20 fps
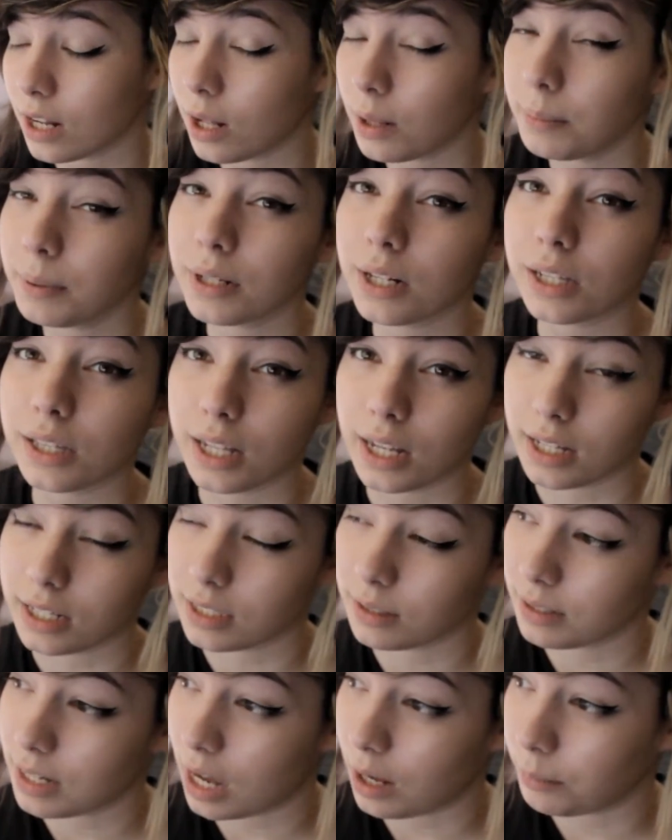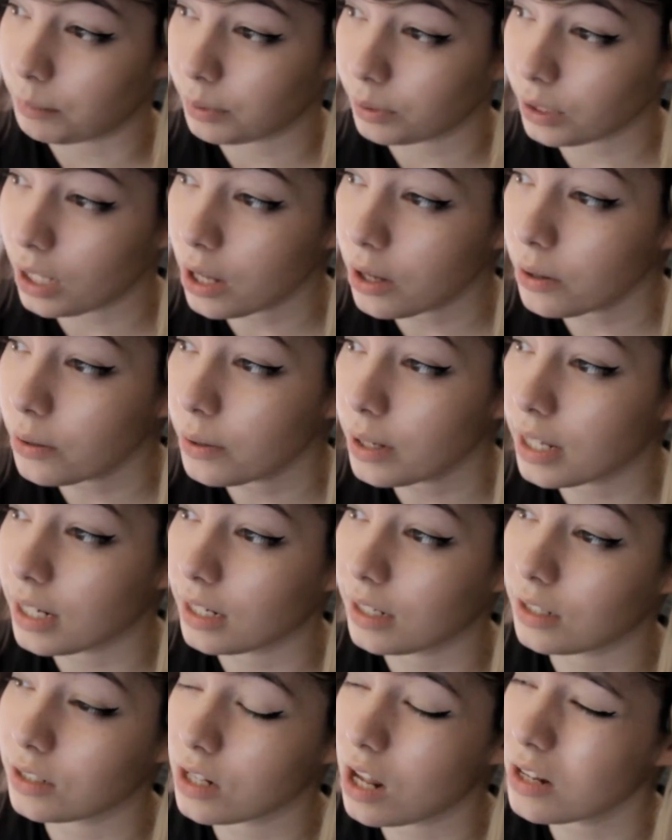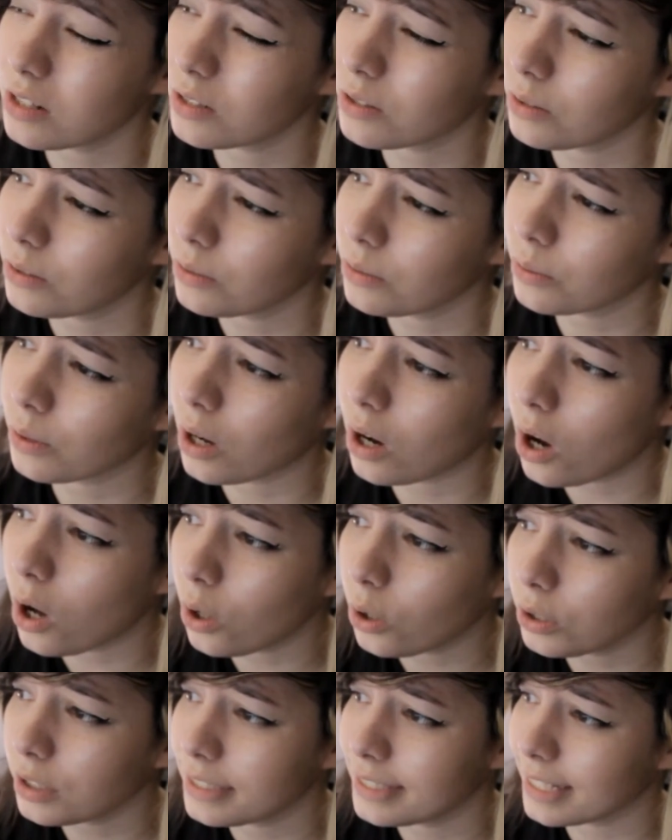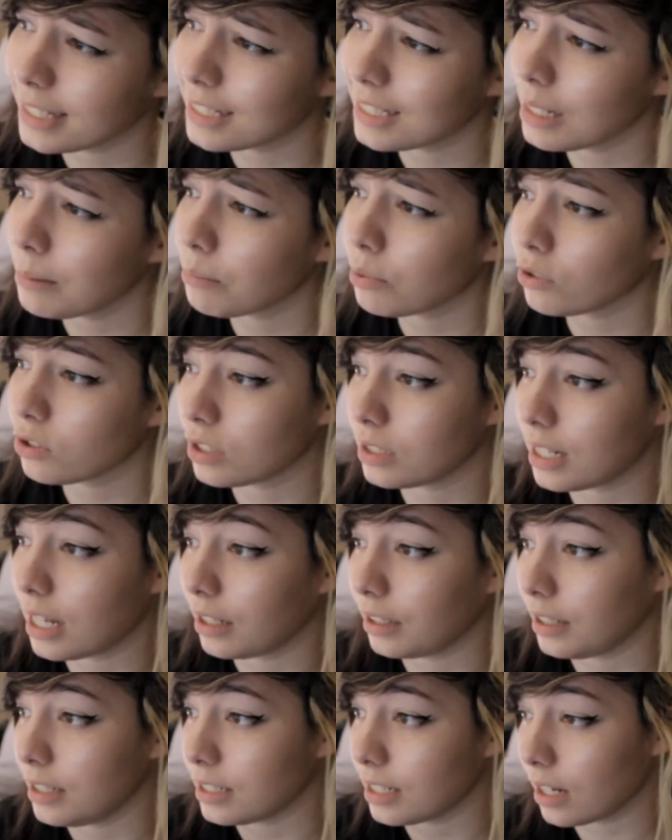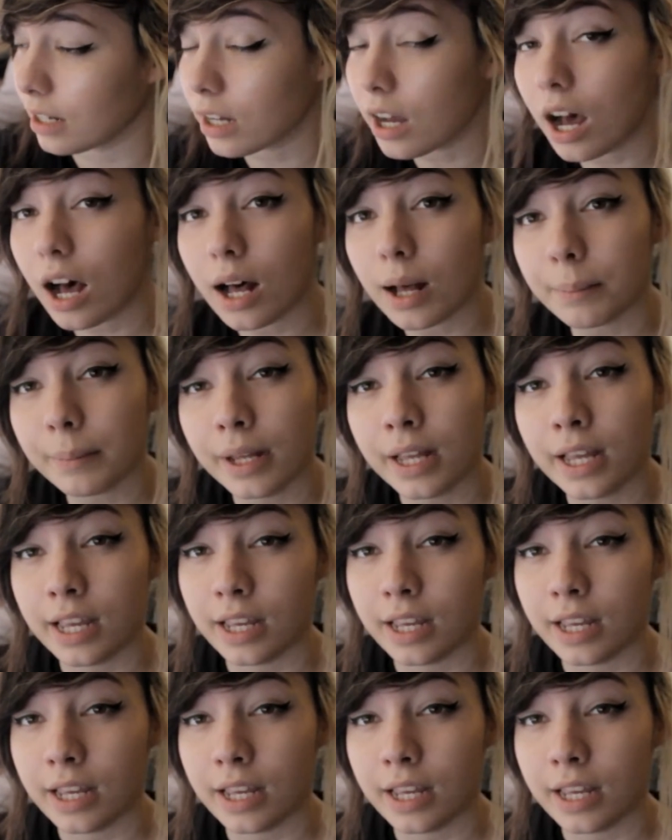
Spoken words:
I'll put a link down below, and it is also called 16personalities.com.